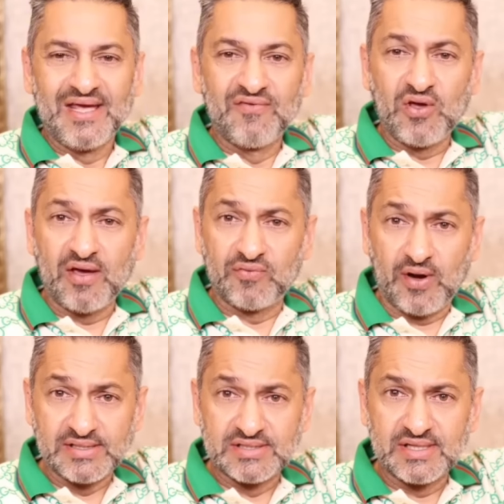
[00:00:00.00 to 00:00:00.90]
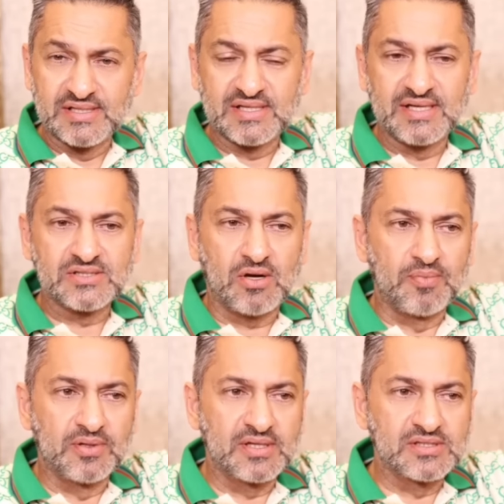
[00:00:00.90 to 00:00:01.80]
If you have rent, as an
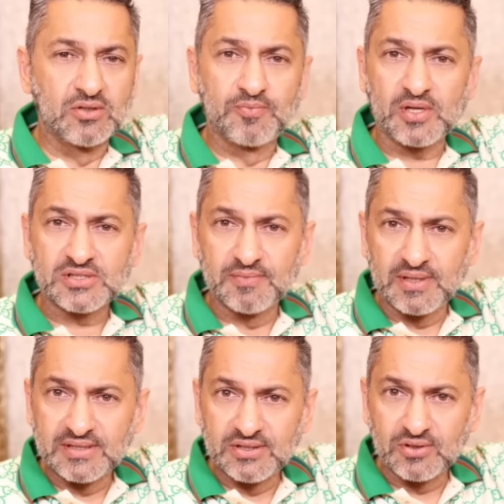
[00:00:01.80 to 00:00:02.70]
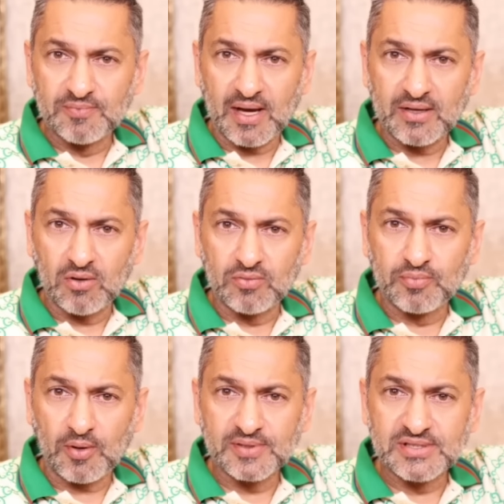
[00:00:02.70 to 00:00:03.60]
example, there's a good possibility you could buy your own
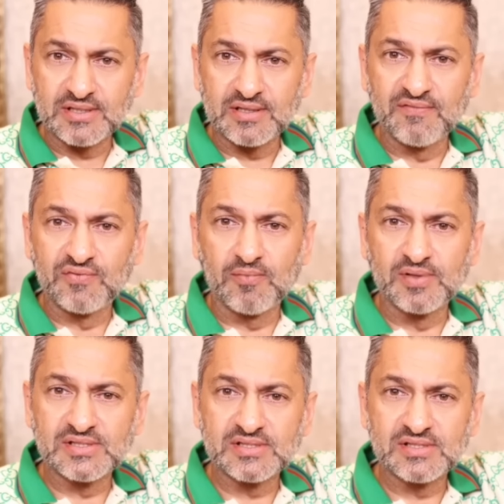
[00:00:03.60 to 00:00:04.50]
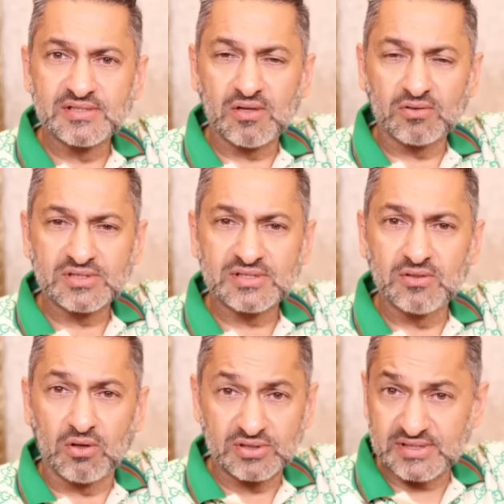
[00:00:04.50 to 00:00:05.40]
property if your business is
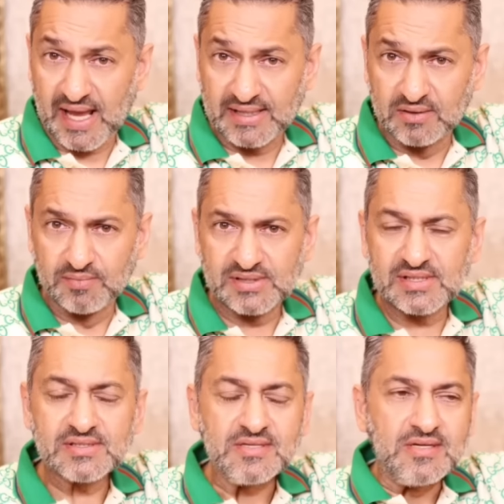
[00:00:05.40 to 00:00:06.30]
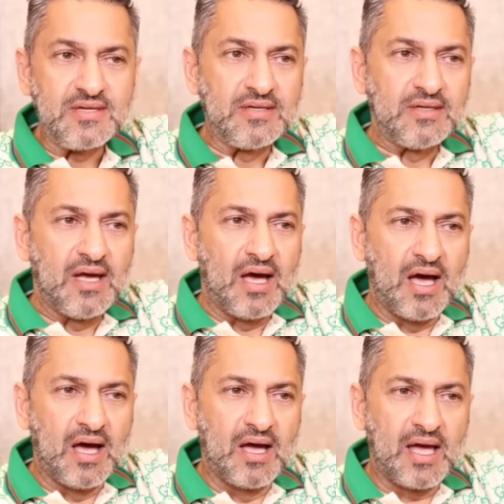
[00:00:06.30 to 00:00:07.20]
long-standing business,
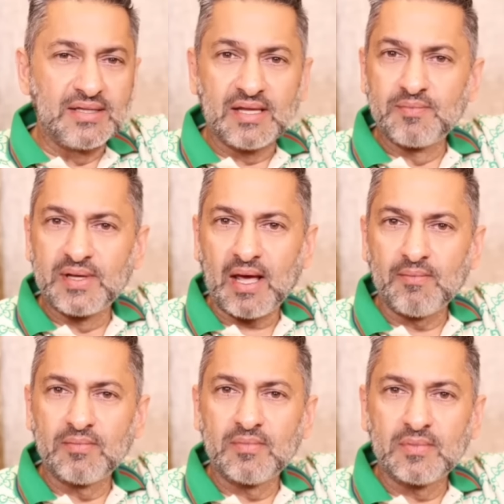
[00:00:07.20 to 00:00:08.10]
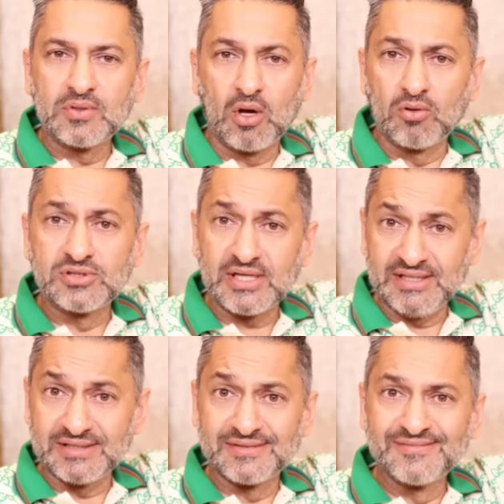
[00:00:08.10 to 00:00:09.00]
and then become your own
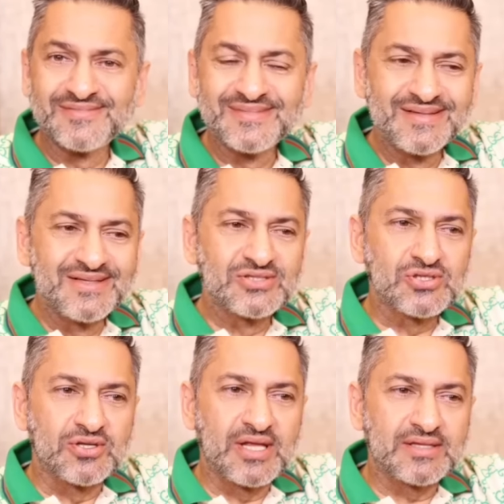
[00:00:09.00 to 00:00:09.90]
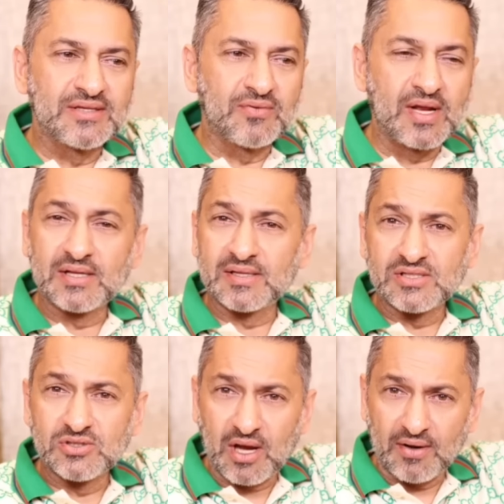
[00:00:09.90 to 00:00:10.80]
tenant, so that the rental
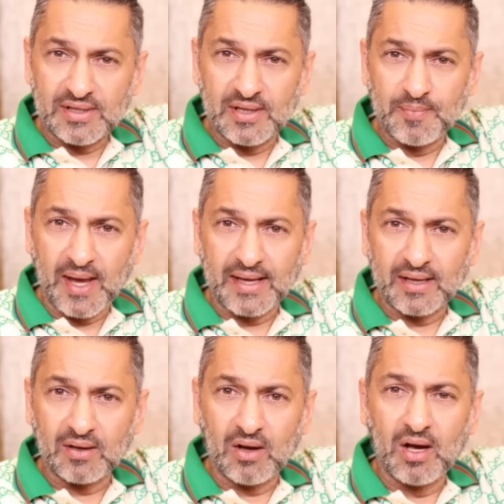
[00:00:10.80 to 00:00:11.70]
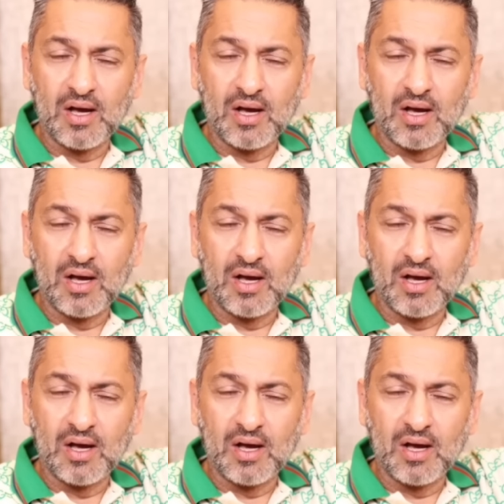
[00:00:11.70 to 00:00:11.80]
that you're currently paying